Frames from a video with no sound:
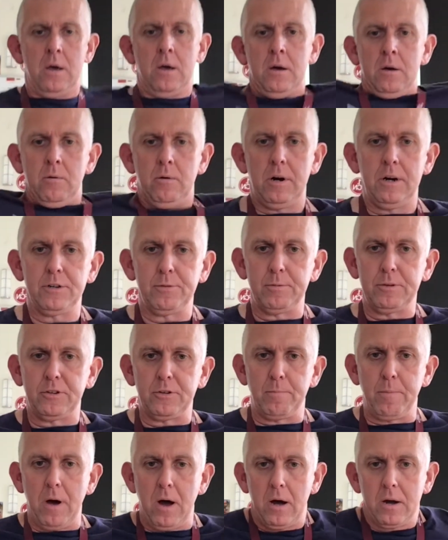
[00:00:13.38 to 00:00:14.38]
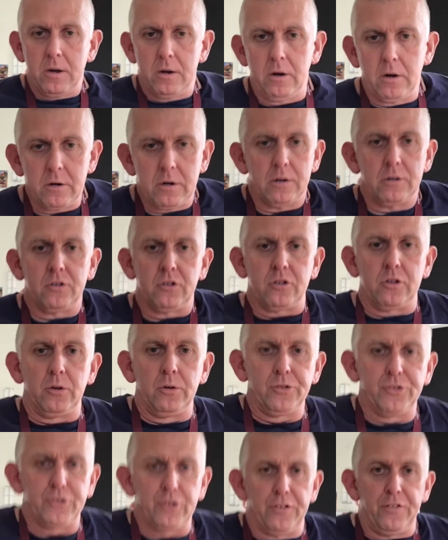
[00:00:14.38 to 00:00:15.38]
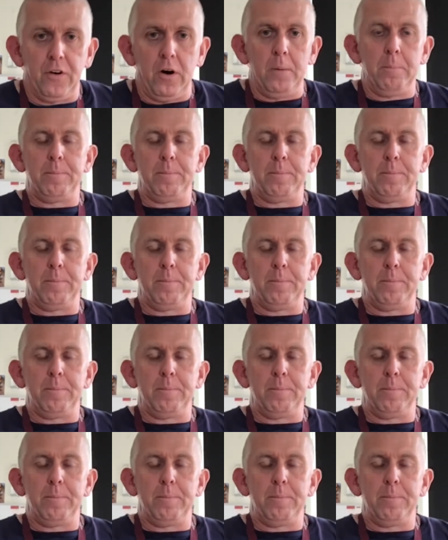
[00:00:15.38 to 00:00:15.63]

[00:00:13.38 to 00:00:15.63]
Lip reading: why has Mr. Parker not got his school stuff on?